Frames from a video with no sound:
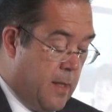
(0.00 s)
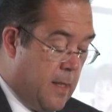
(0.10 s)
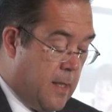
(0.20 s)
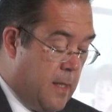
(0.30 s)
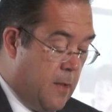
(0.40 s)

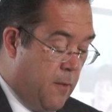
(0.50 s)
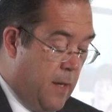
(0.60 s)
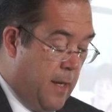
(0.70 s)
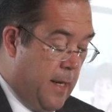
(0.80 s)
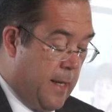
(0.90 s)

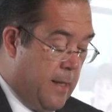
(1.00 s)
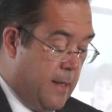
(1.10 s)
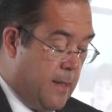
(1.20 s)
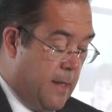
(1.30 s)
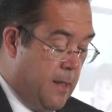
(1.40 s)
successfully enacted
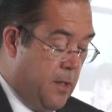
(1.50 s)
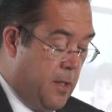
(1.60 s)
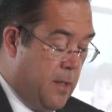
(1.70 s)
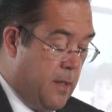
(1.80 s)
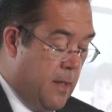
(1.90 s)

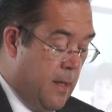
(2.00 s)
strategies